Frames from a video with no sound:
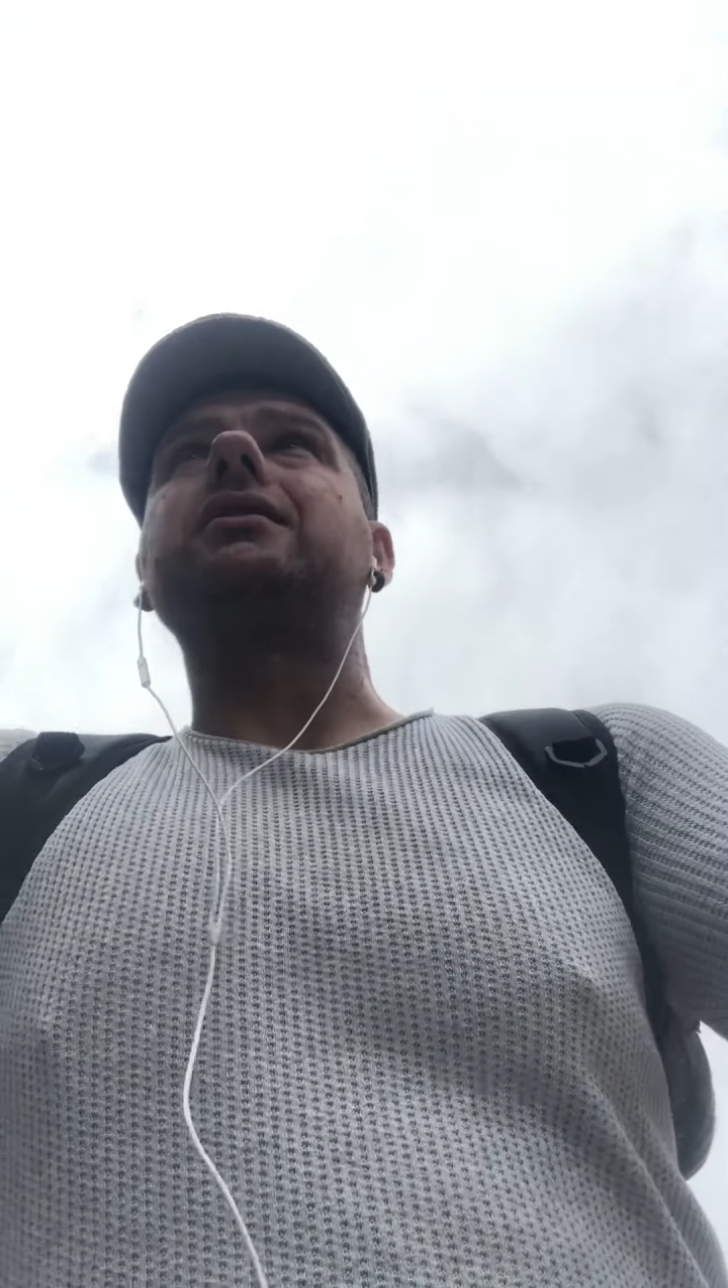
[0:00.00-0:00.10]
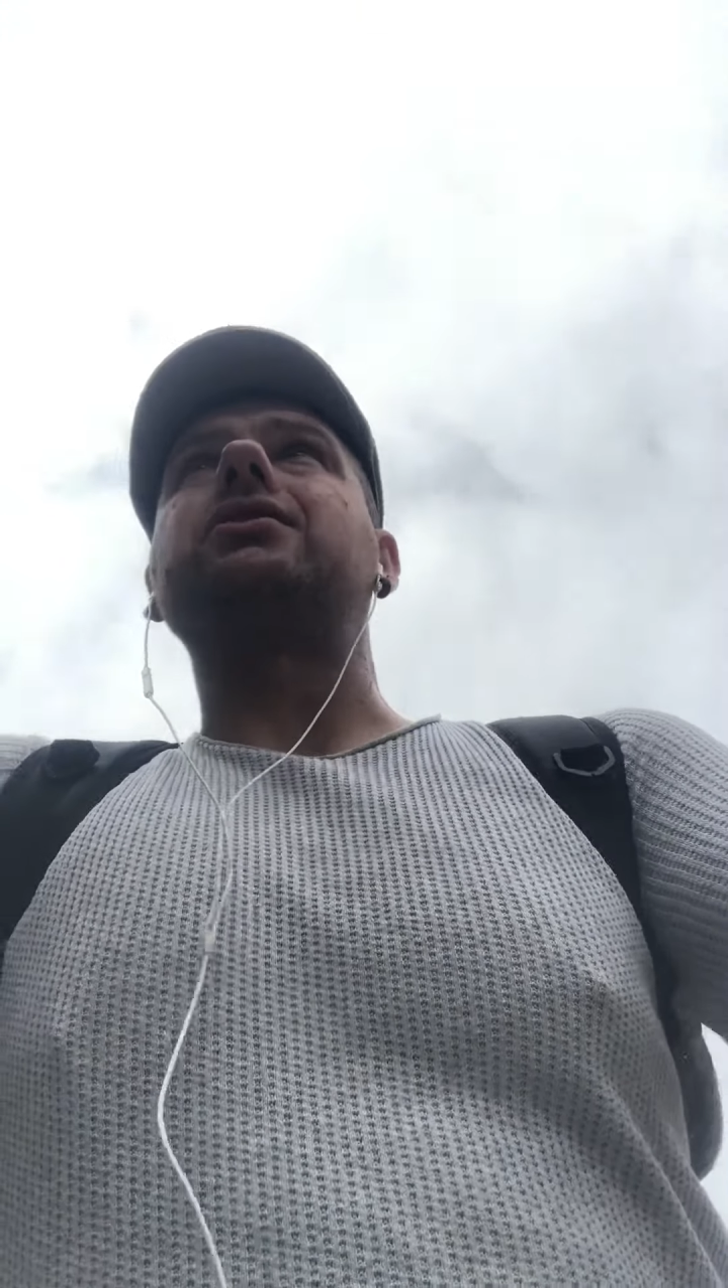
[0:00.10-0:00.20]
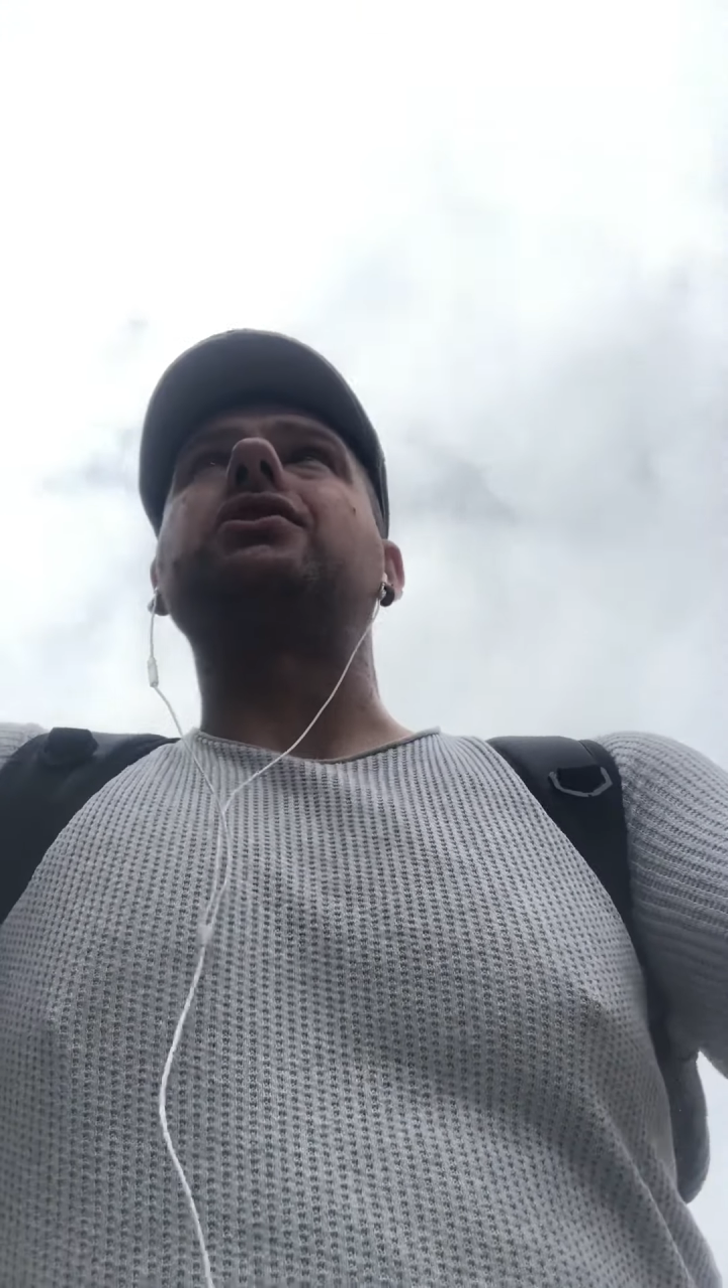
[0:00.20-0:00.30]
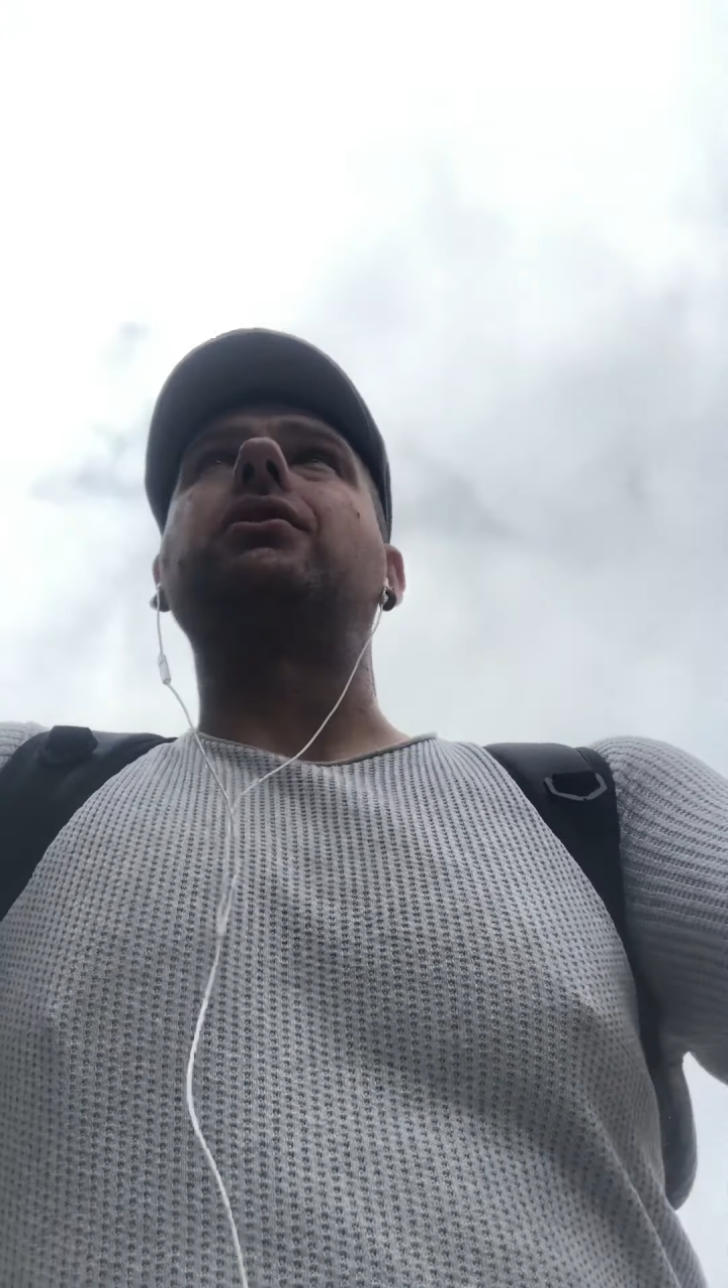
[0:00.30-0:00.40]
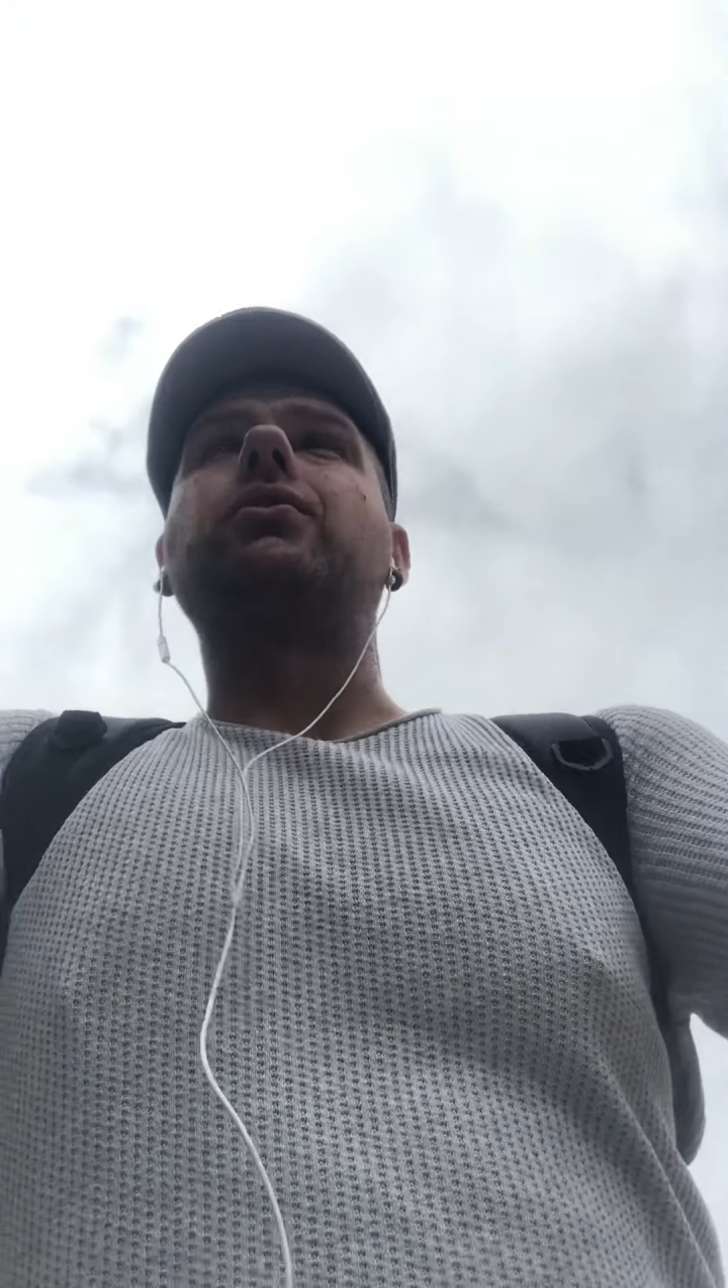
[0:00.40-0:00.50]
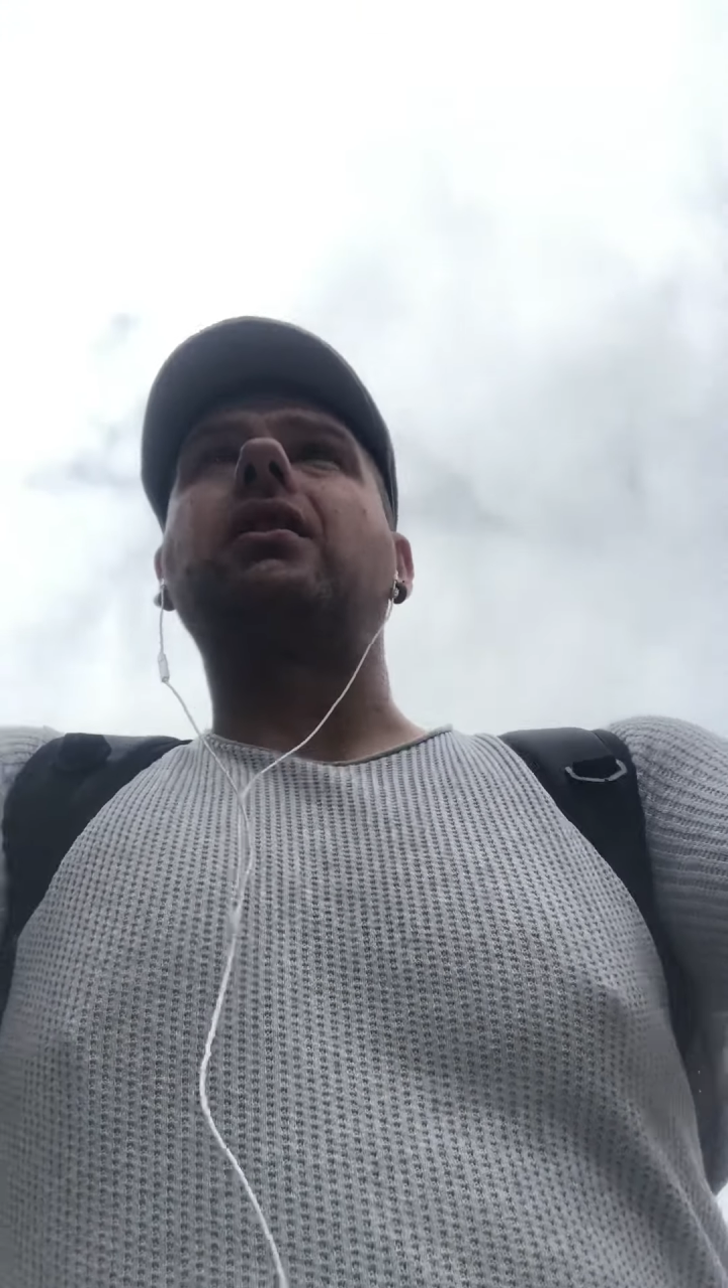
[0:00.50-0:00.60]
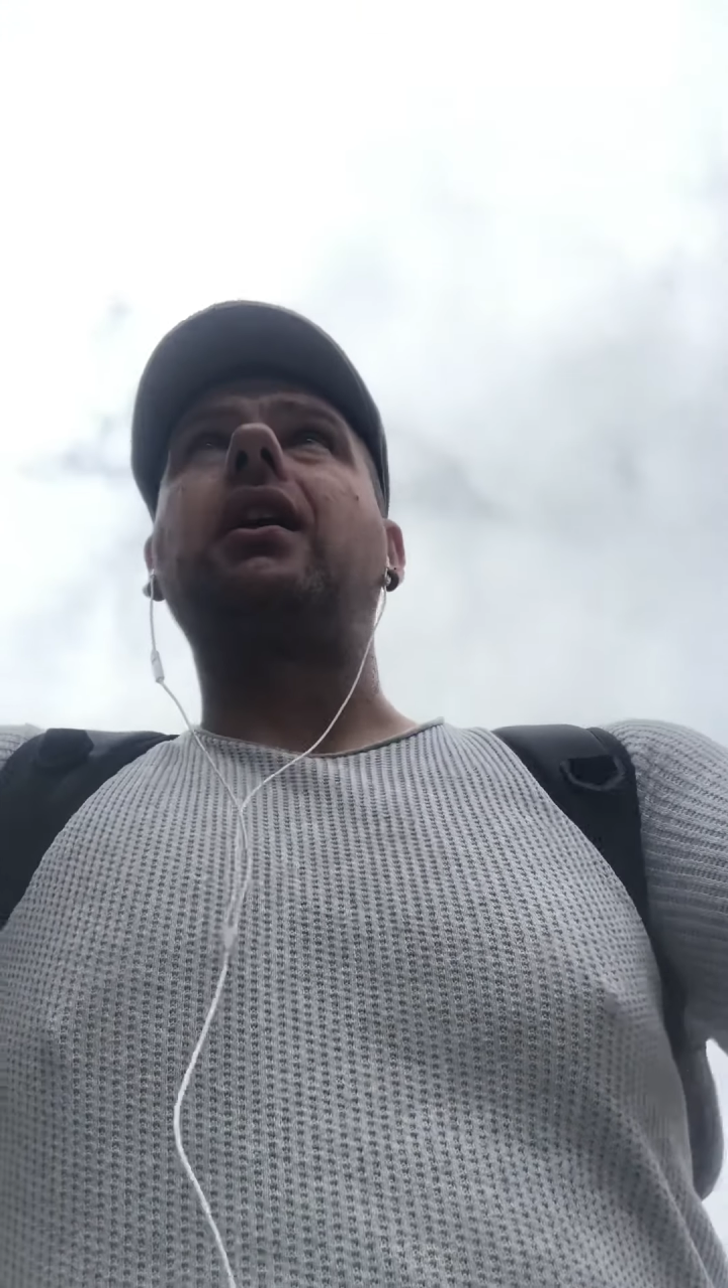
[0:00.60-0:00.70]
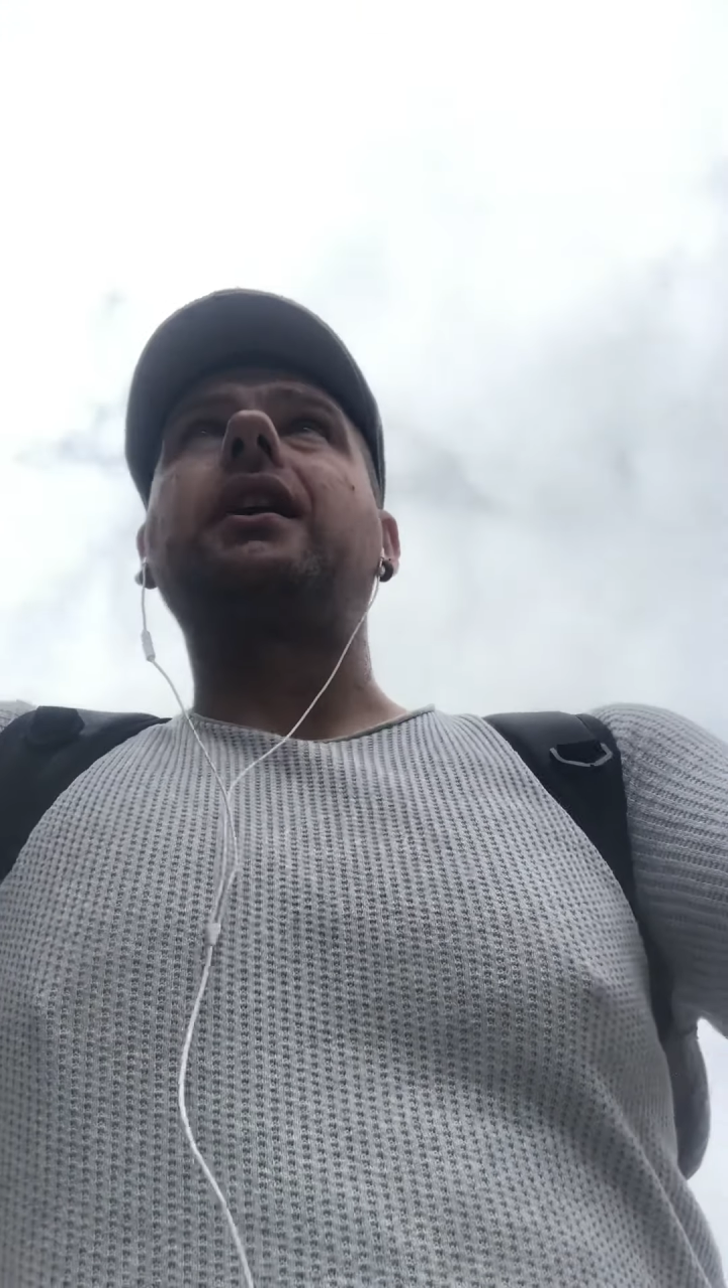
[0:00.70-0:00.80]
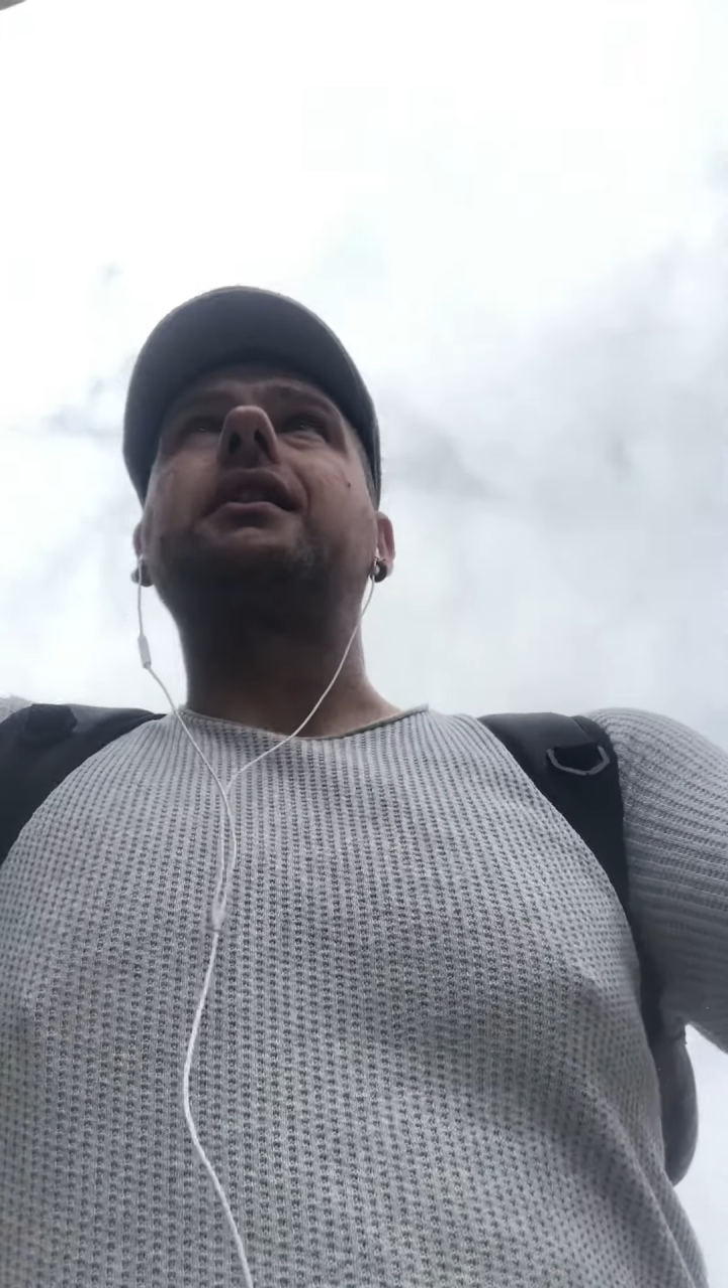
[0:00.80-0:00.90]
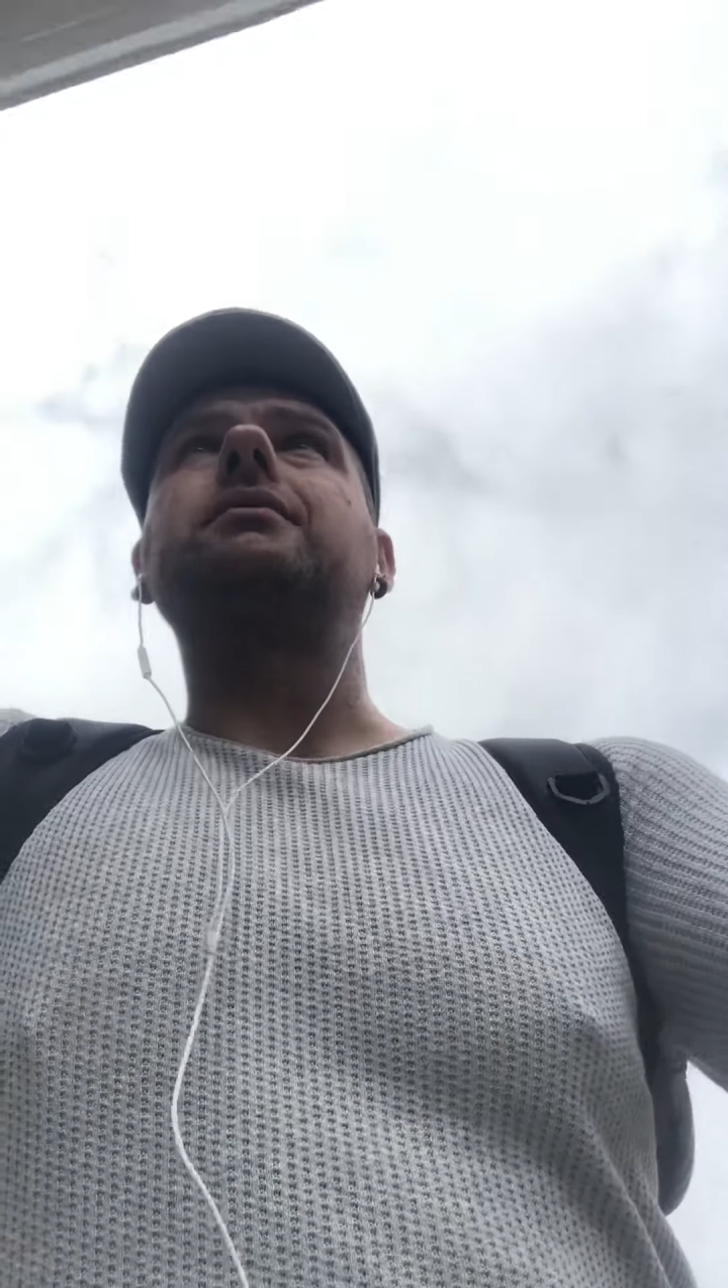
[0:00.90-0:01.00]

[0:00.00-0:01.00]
she look like.